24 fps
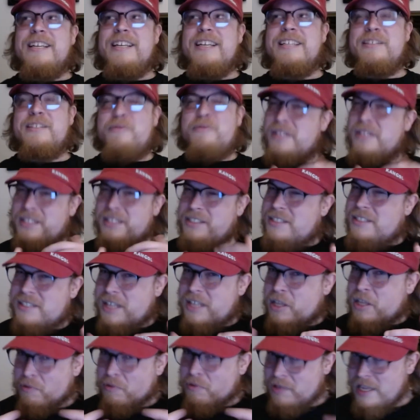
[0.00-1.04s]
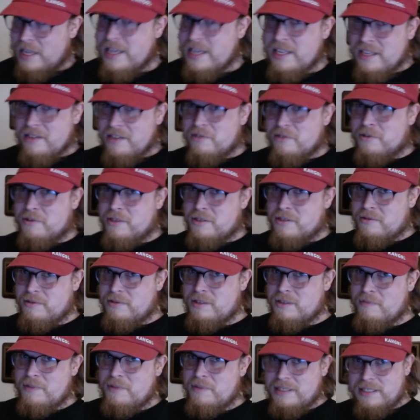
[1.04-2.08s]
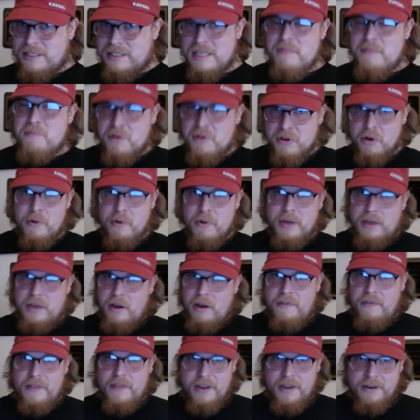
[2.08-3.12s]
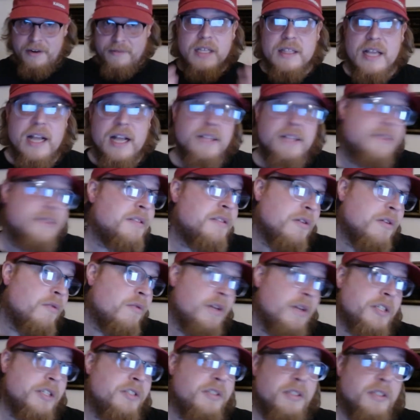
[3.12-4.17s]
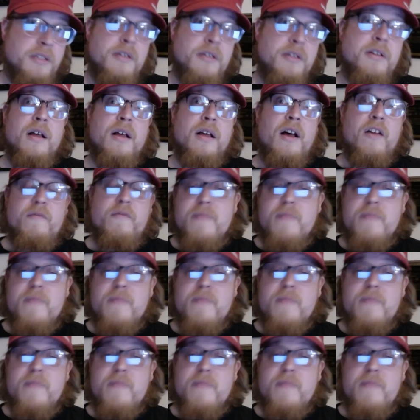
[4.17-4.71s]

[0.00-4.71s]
Is it really just that you like it, or is there something deeper going on there? That's the question of